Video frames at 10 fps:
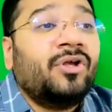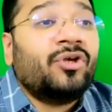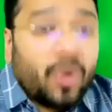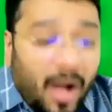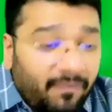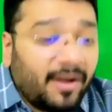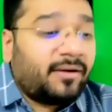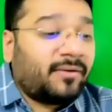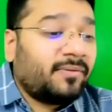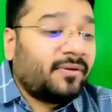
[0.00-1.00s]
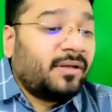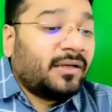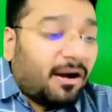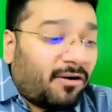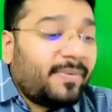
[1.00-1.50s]
So our
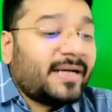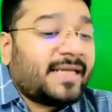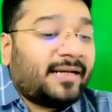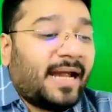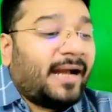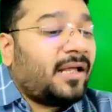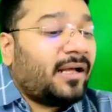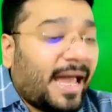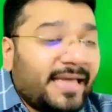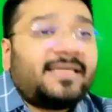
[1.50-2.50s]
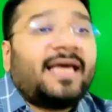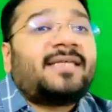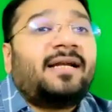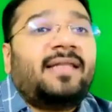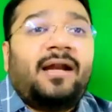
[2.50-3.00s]
government said that, ICI
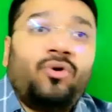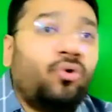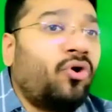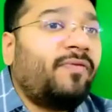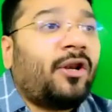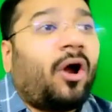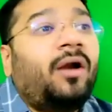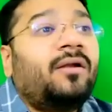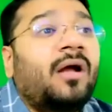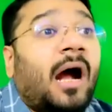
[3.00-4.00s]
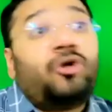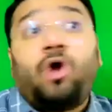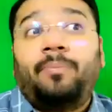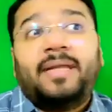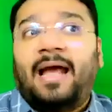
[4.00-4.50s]
said that, no, we are not
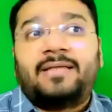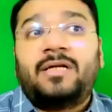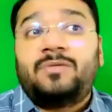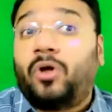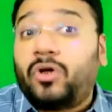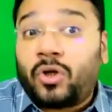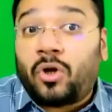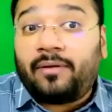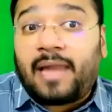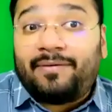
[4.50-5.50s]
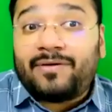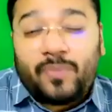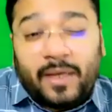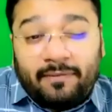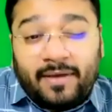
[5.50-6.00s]
adopting as it is, because your language is
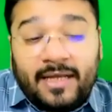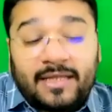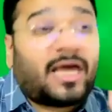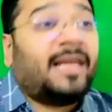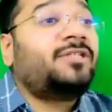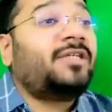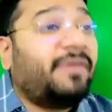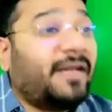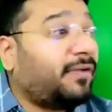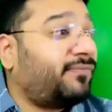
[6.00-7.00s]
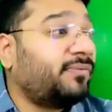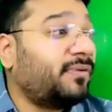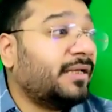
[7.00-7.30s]
very, very challenging, very tough.